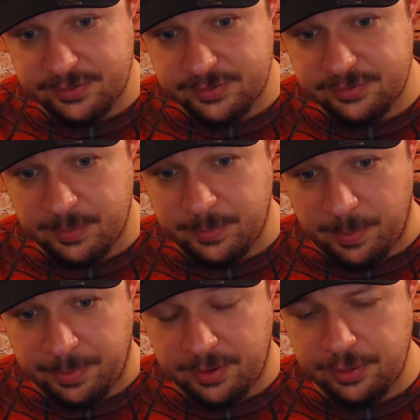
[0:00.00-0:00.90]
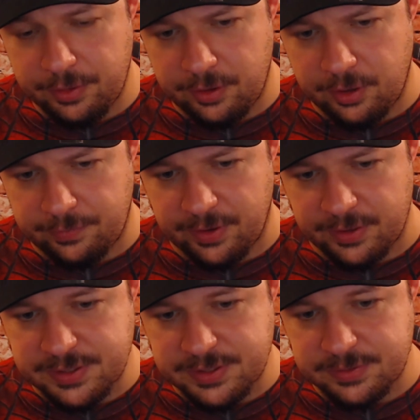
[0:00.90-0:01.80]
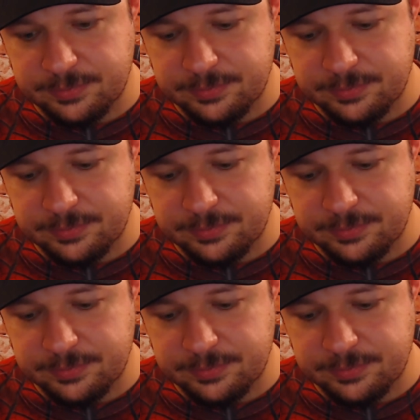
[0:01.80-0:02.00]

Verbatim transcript: look them up. They're Nerf guns.